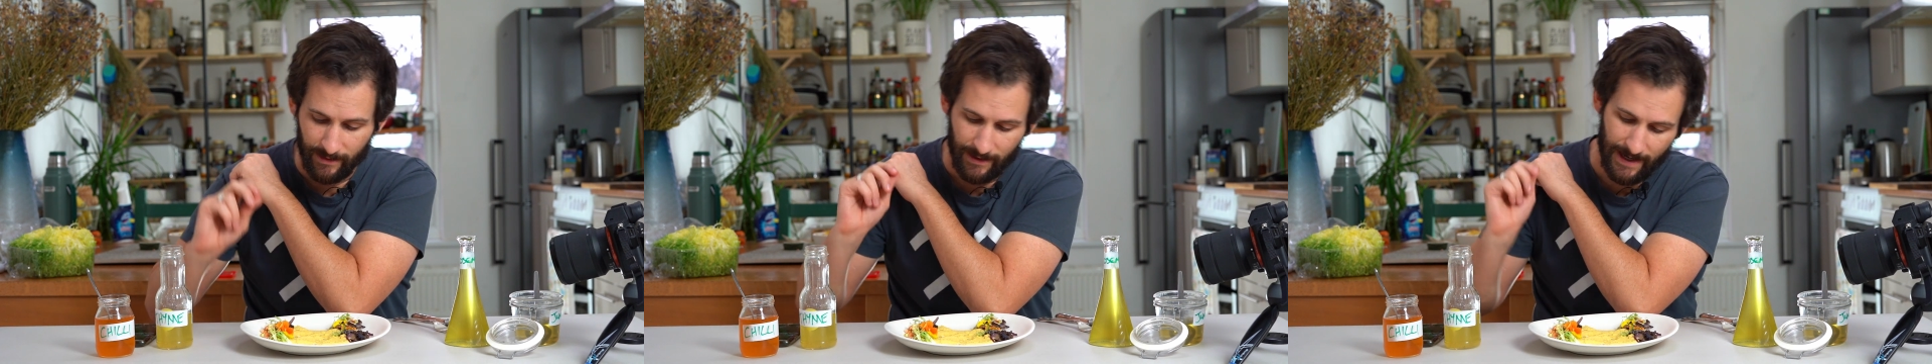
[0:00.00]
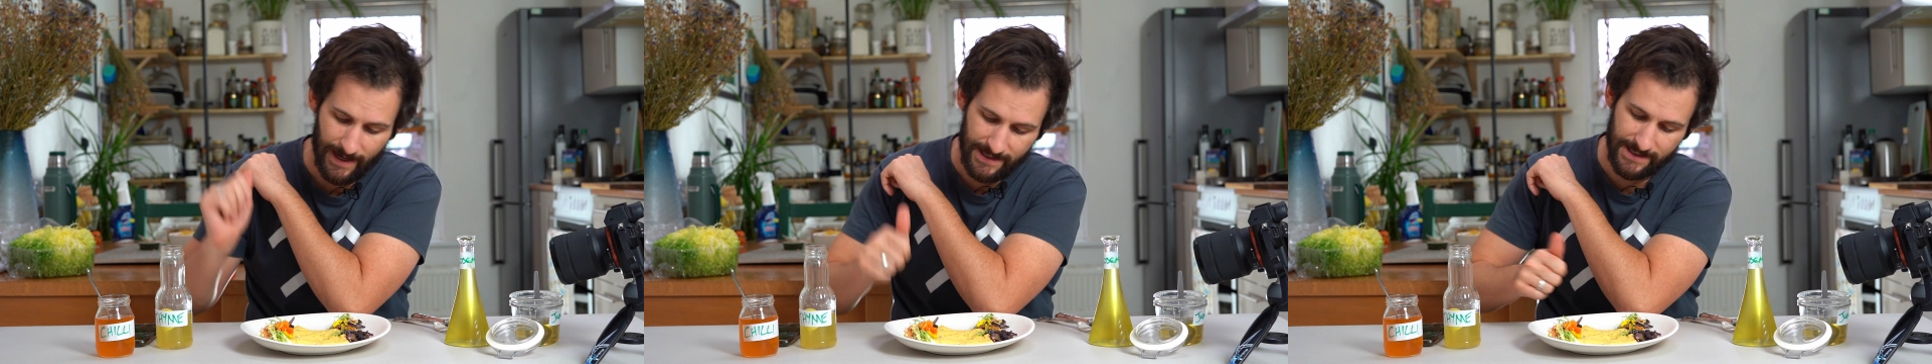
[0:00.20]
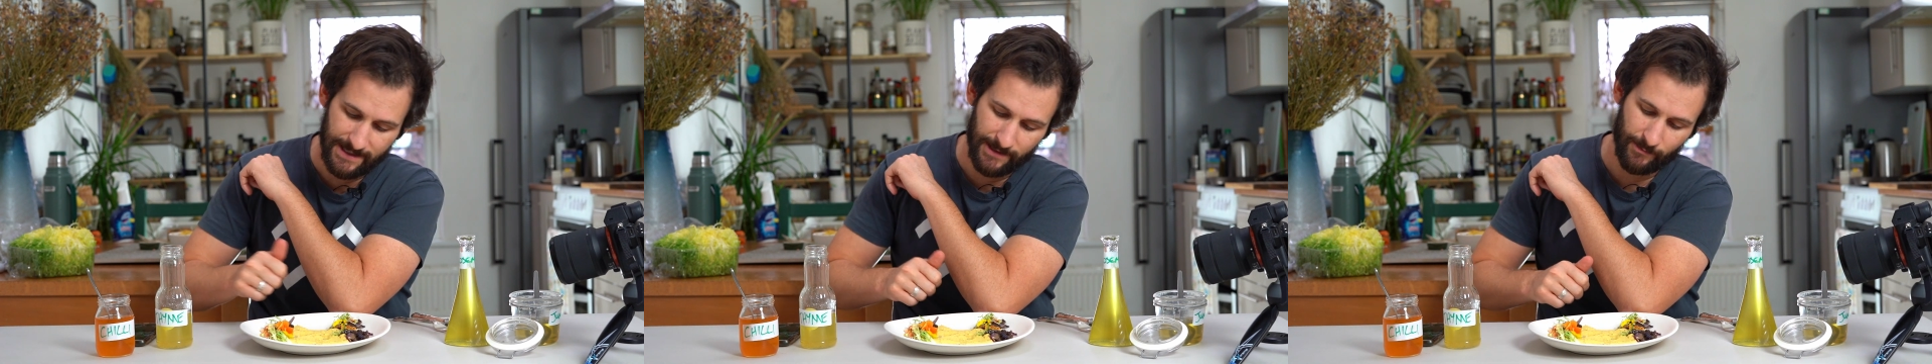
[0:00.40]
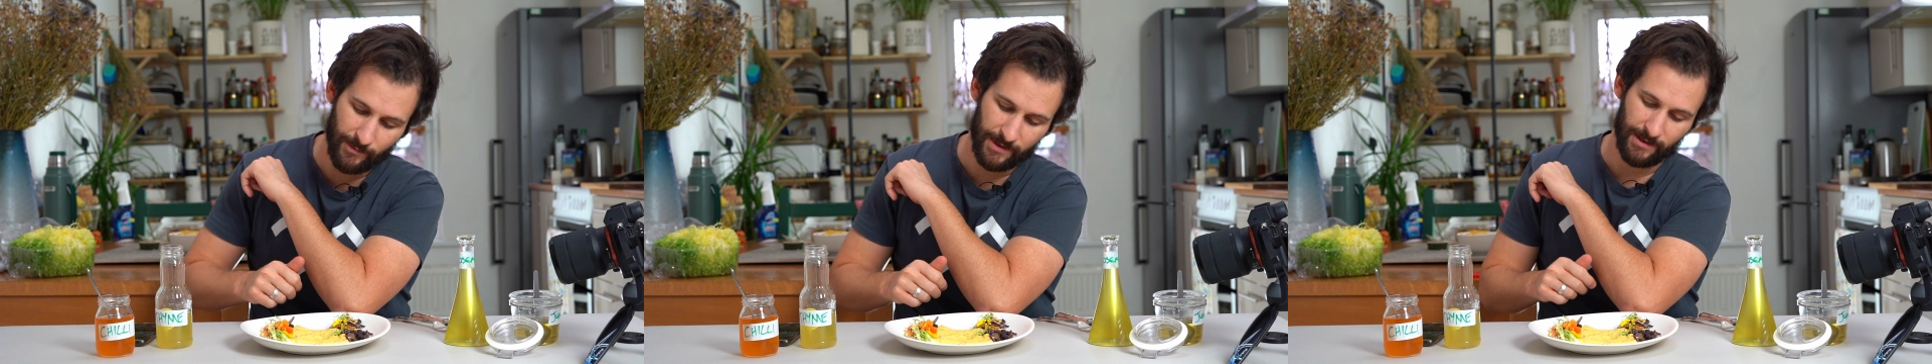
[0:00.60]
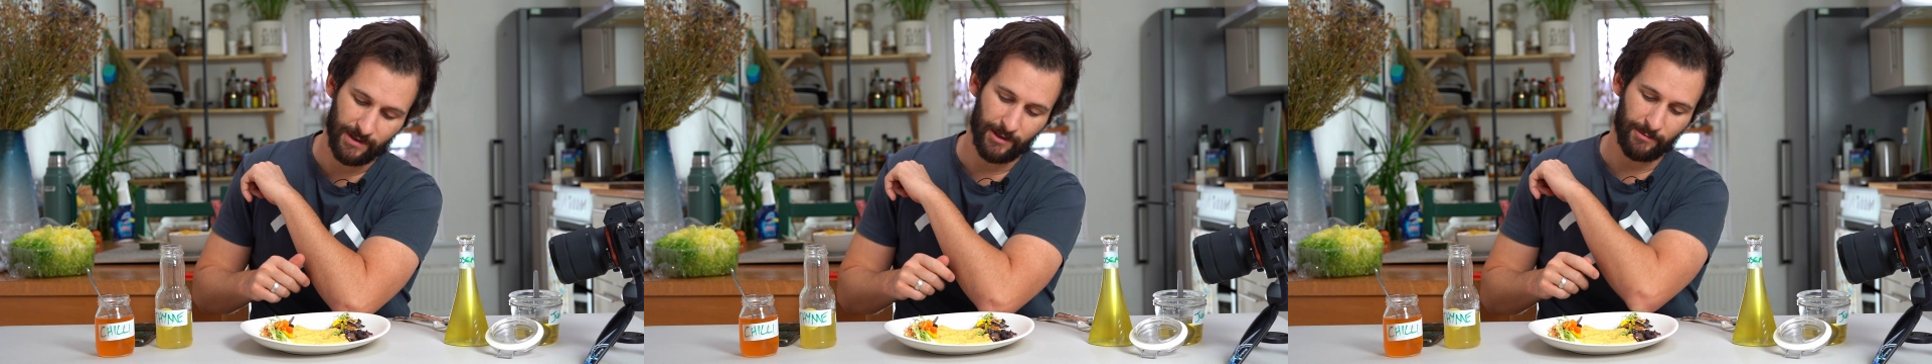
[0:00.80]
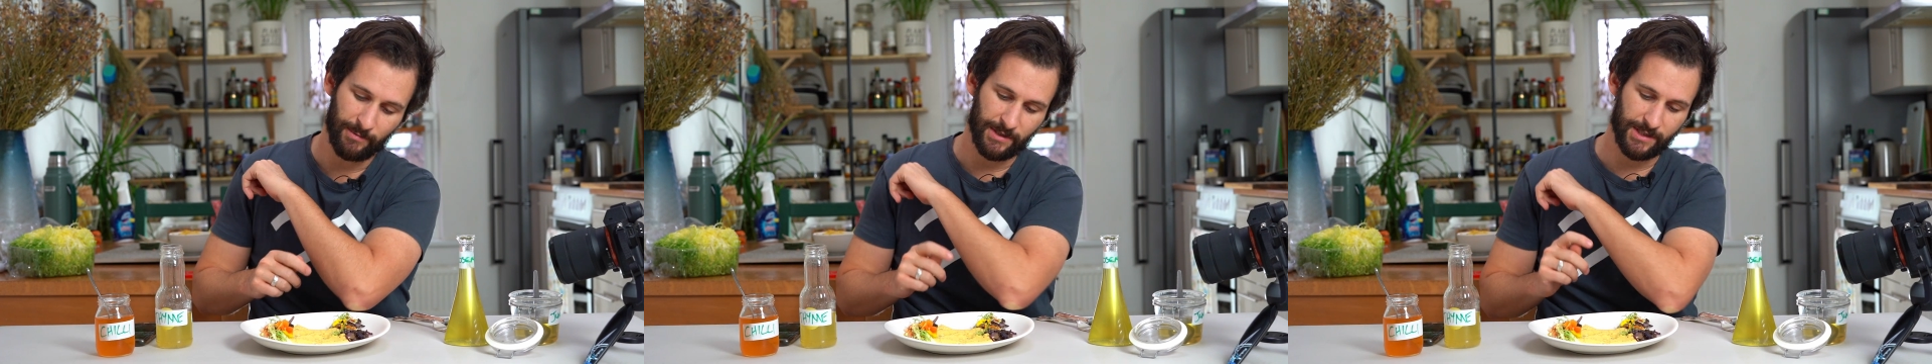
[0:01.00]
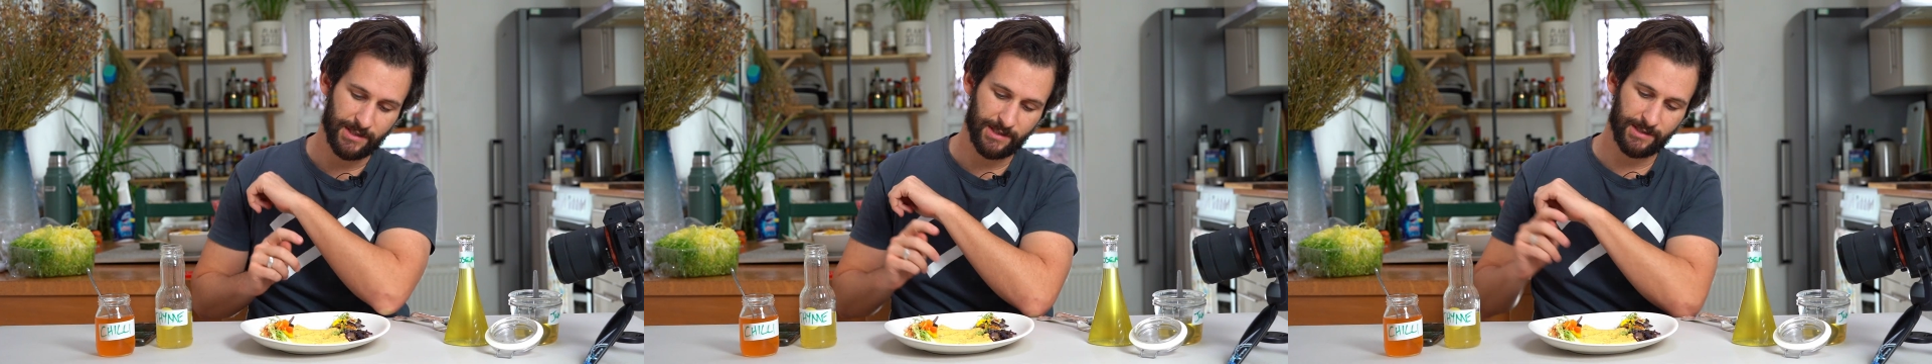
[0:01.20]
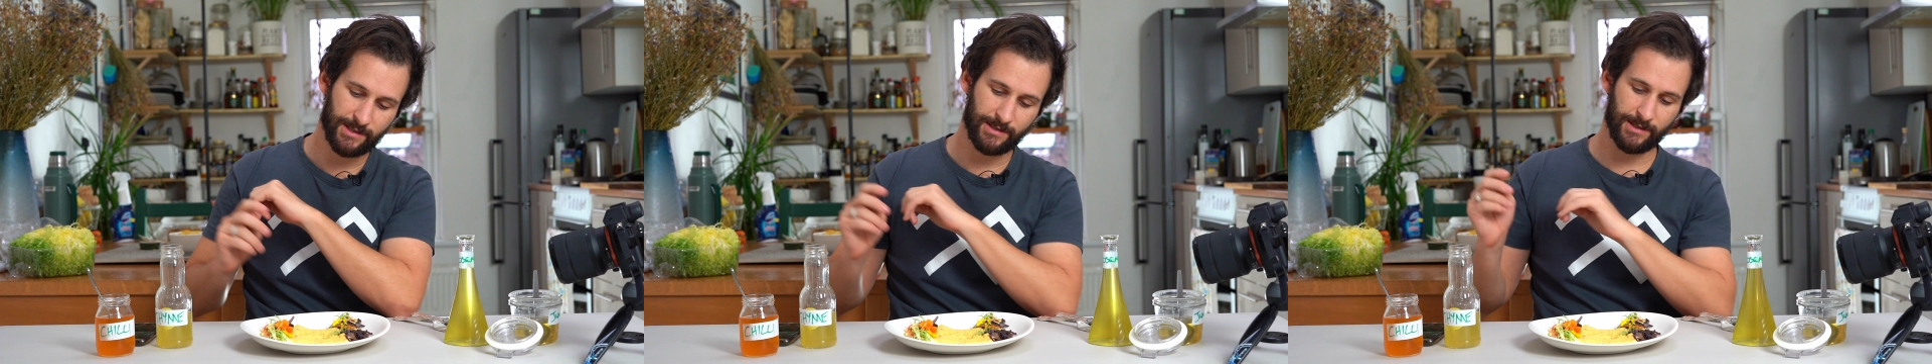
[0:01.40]
Accent with a little bit of
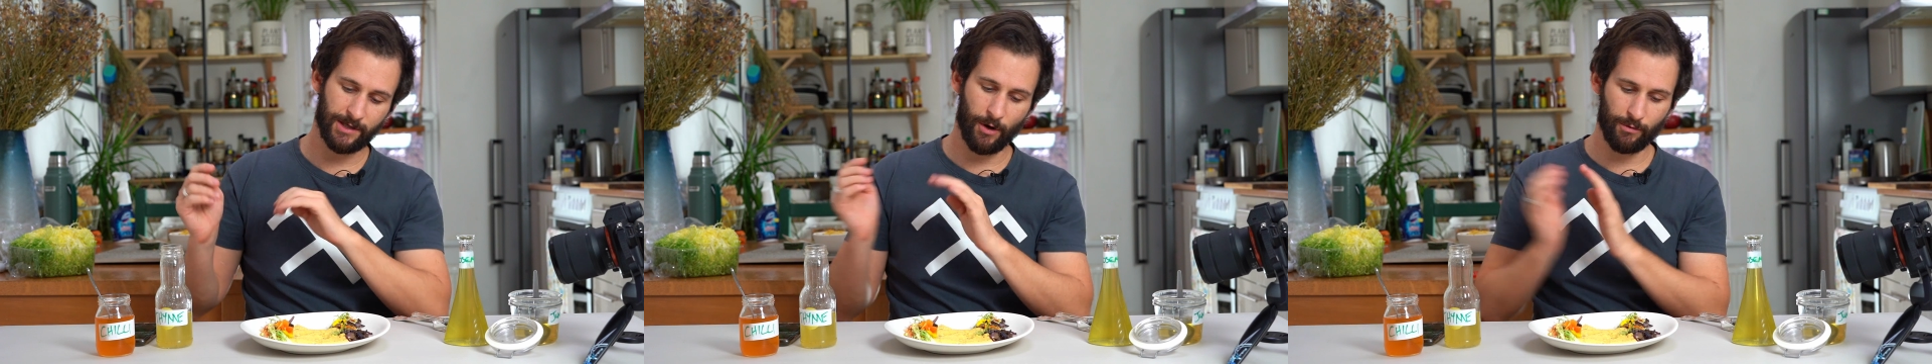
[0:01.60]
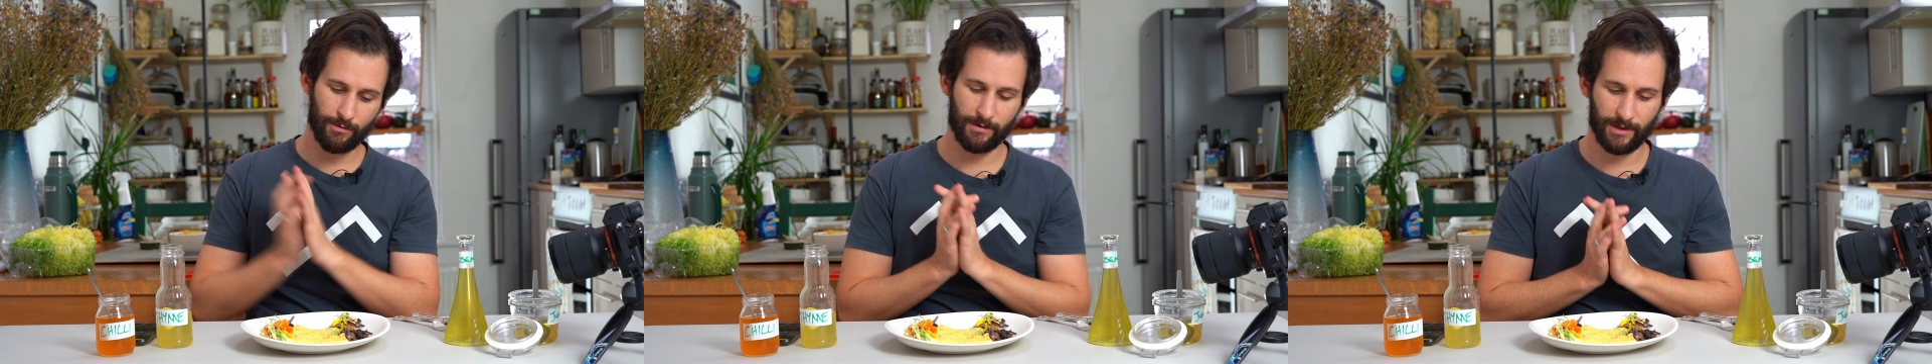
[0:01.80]
salt,